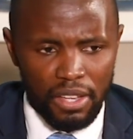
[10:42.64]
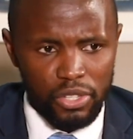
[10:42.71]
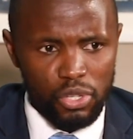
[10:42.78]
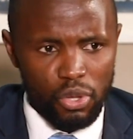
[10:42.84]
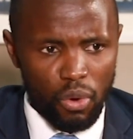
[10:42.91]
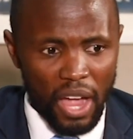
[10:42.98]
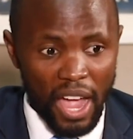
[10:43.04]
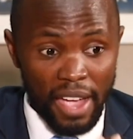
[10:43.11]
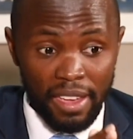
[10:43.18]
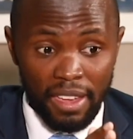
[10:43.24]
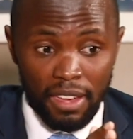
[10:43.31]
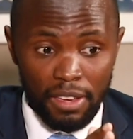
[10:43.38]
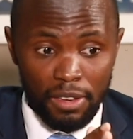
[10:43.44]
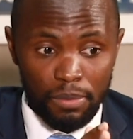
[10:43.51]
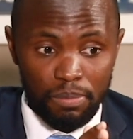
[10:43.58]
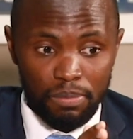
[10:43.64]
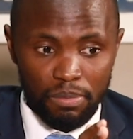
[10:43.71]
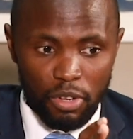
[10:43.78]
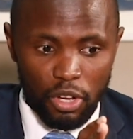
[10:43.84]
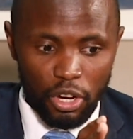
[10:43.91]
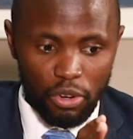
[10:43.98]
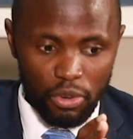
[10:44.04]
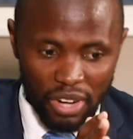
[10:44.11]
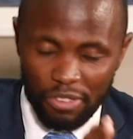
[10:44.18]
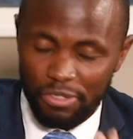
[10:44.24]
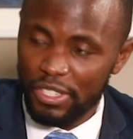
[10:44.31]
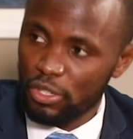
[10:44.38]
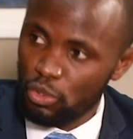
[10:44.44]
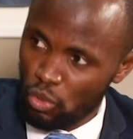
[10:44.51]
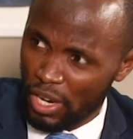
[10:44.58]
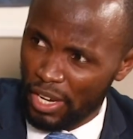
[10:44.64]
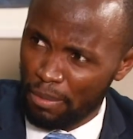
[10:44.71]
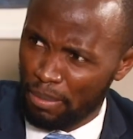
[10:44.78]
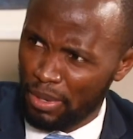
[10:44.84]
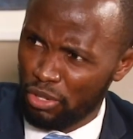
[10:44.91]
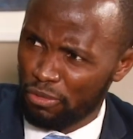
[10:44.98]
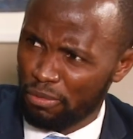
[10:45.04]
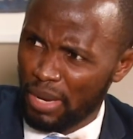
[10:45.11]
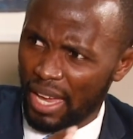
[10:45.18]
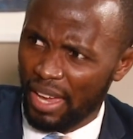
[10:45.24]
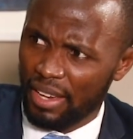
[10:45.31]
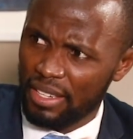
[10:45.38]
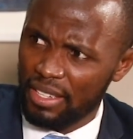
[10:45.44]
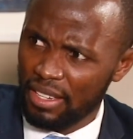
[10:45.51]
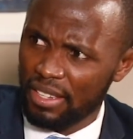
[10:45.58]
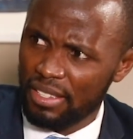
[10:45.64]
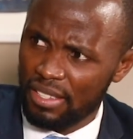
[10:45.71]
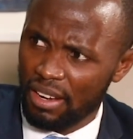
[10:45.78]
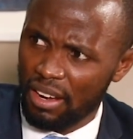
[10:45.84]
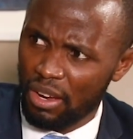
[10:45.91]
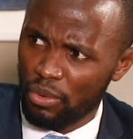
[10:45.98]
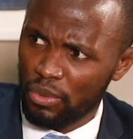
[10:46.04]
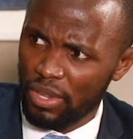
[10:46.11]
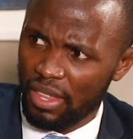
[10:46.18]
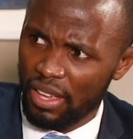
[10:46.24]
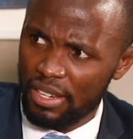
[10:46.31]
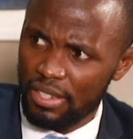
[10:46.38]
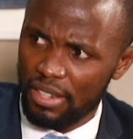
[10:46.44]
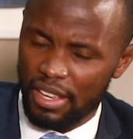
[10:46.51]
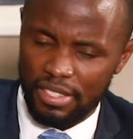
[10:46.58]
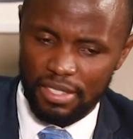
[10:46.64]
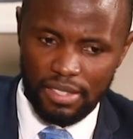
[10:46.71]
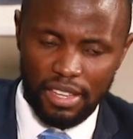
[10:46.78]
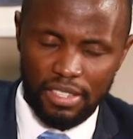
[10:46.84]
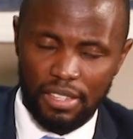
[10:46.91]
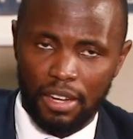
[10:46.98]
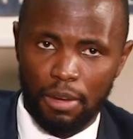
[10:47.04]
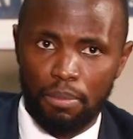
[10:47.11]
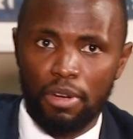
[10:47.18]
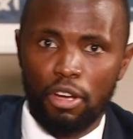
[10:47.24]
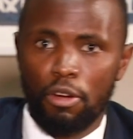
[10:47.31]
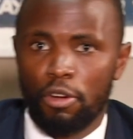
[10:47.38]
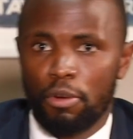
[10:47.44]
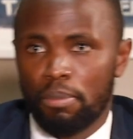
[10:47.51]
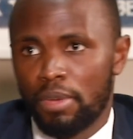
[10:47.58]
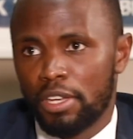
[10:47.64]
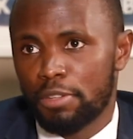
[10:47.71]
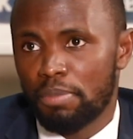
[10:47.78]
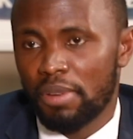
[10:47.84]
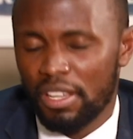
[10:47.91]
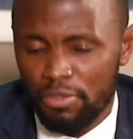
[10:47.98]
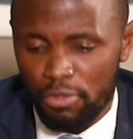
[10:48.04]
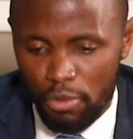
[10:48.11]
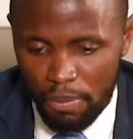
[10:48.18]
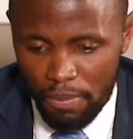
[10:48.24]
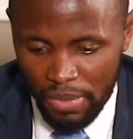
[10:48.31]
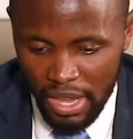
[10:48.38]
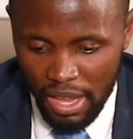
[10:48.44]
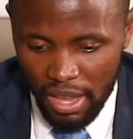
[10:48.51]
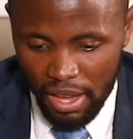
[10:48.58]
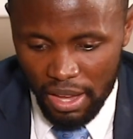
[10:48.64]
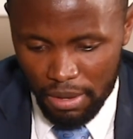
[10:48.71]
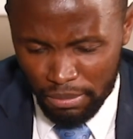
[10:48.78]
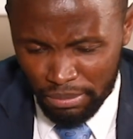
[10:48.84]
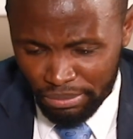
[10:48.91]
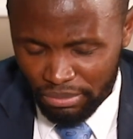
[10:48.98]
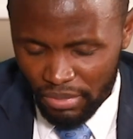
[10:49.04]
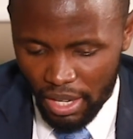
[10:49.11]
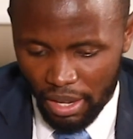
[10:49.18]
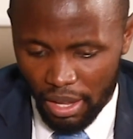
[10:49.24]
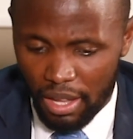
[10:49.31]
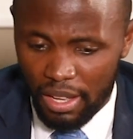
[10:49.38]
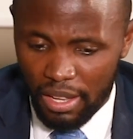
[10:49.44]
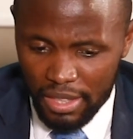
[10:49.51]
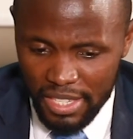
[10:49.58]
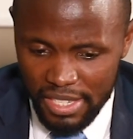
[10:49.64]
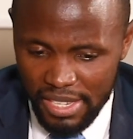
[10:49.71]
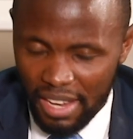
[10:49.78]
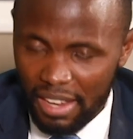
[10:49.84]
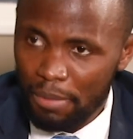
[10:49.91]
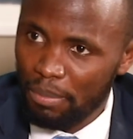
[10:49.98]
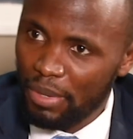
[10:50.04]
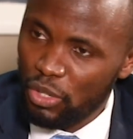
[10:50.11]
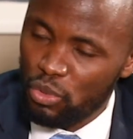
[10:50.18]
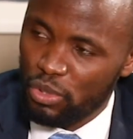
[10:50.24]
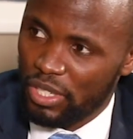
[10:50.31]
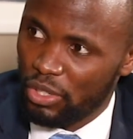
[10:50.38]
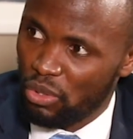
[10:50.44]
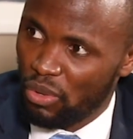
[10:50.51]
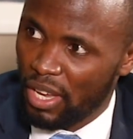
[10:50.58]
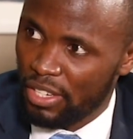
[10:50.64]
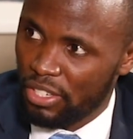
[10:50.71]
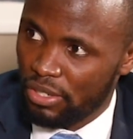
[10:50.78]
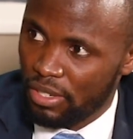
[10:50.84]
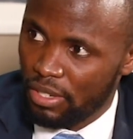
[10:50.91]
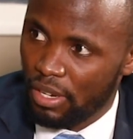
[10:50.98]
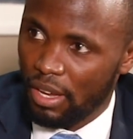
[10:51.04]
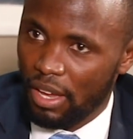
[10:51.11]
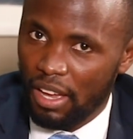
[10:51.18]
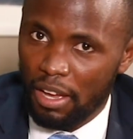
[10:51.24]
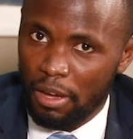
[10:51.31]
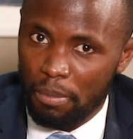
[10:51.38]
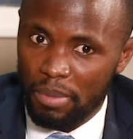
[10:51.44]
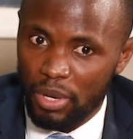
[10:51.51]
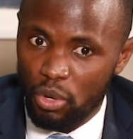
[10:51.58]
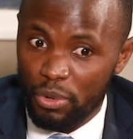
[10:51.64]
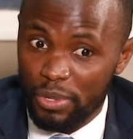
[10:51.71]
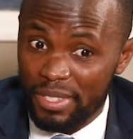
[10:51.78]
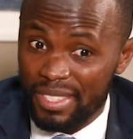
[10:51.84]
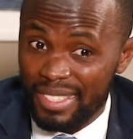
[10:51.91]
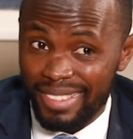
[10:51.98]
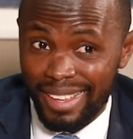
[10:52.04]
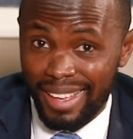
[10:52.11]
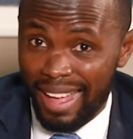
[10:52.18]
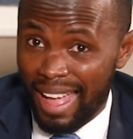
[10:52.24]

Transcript: So I crafted quite a bit of my ideas around that as an empowerment platform. The second bit was education, because